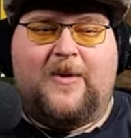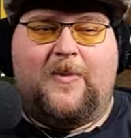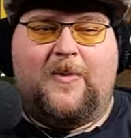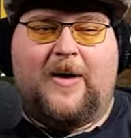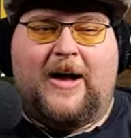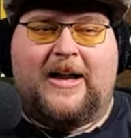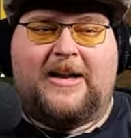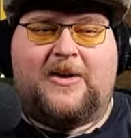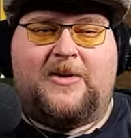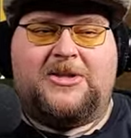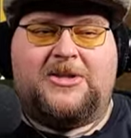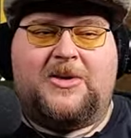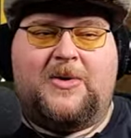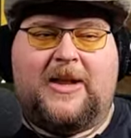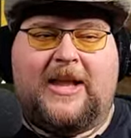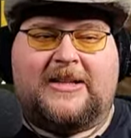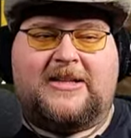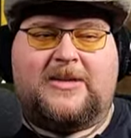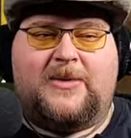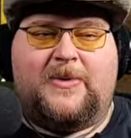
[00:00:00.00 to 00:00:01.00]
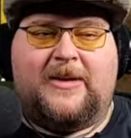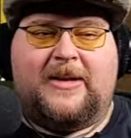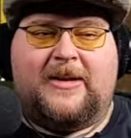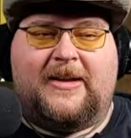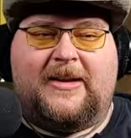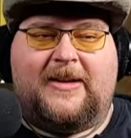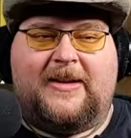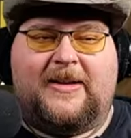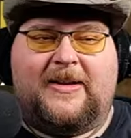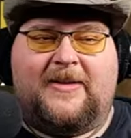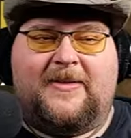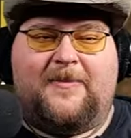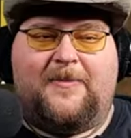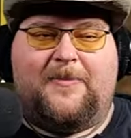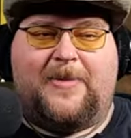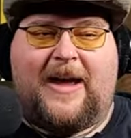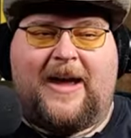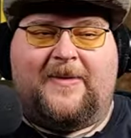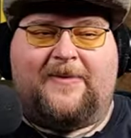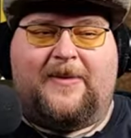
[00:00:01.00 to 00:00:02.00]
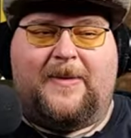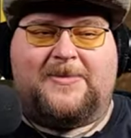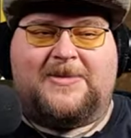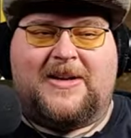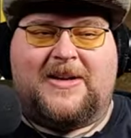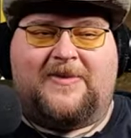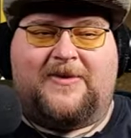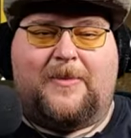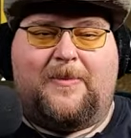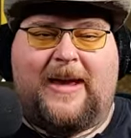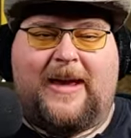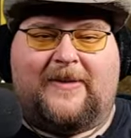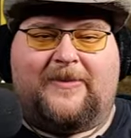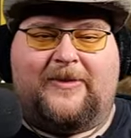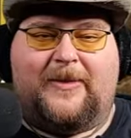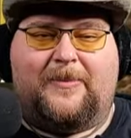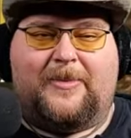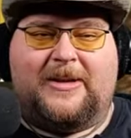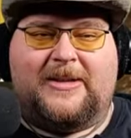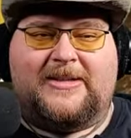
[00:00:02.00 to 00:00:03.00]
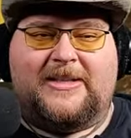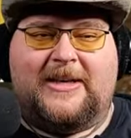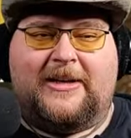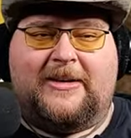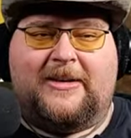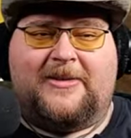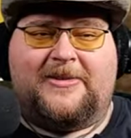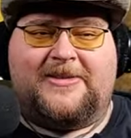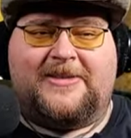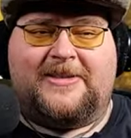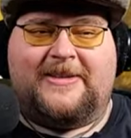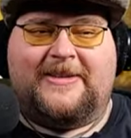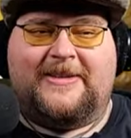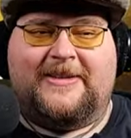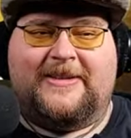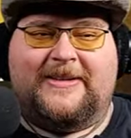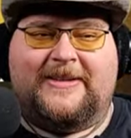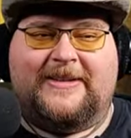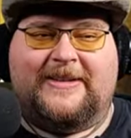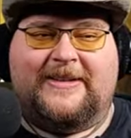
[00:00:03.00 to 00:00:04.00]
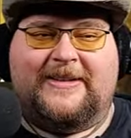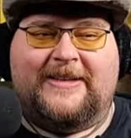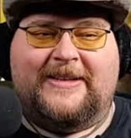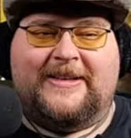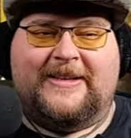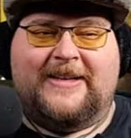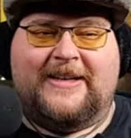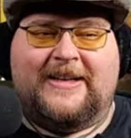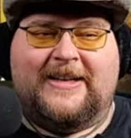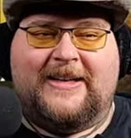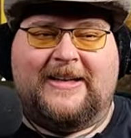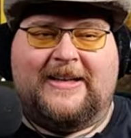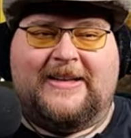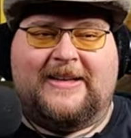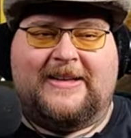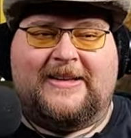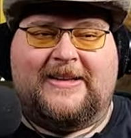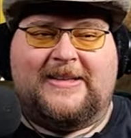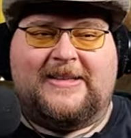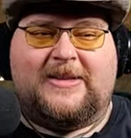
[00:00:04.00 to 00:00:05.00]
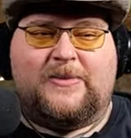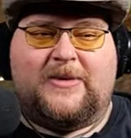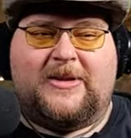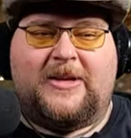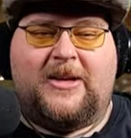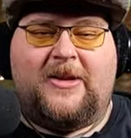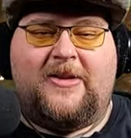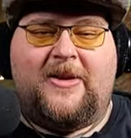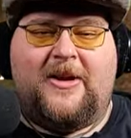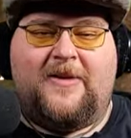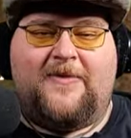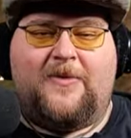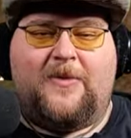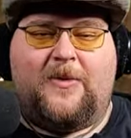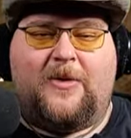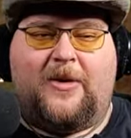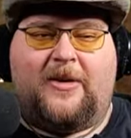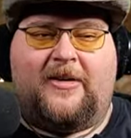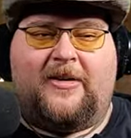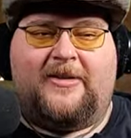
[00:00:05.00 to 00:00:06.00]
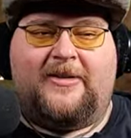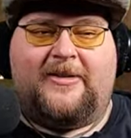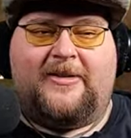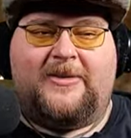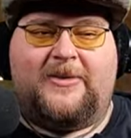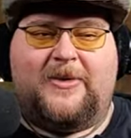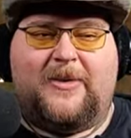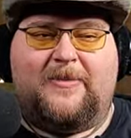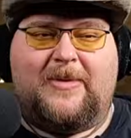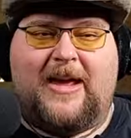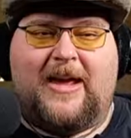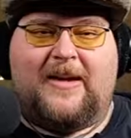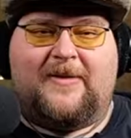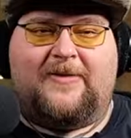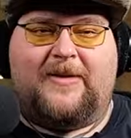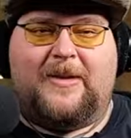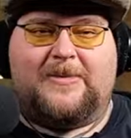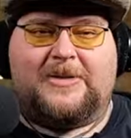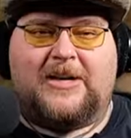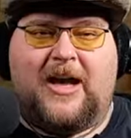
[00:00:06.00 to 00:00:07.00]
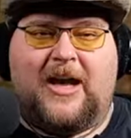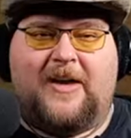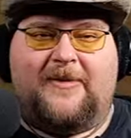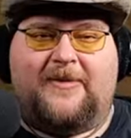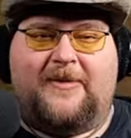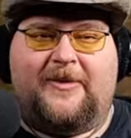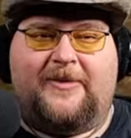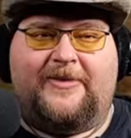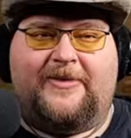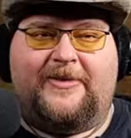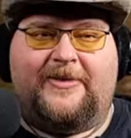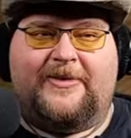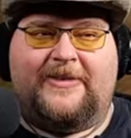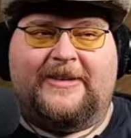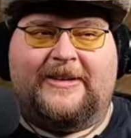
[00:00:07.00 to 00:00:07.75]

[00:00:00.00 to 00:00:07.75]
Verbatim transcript: Why don't you like doing backflips off the backflip containers? This is what they're there for. Doing backflips off of.